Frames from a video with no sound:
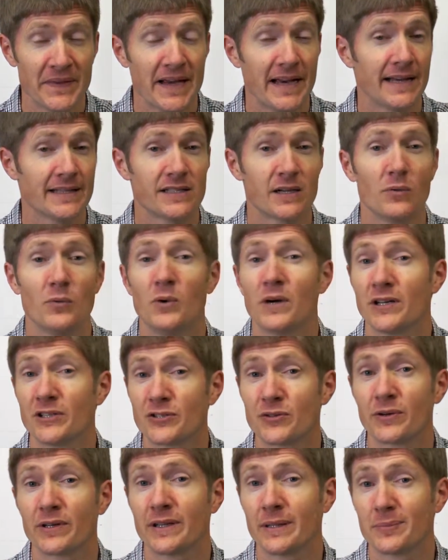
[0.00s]
as it was
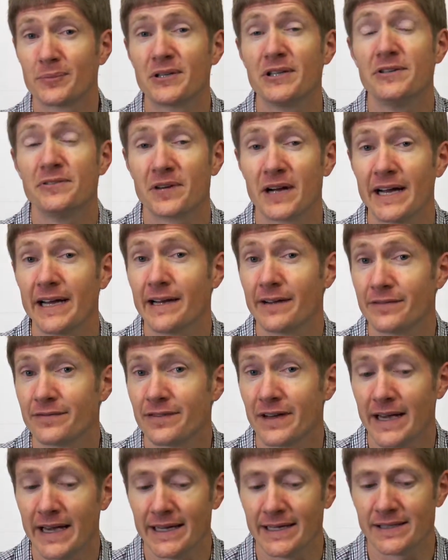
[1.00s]
during the pre-writing
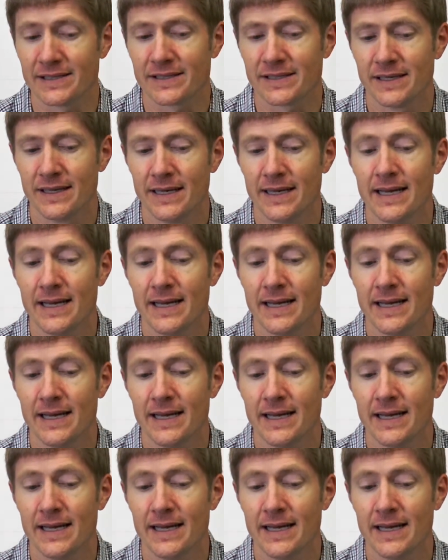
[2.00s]
phase.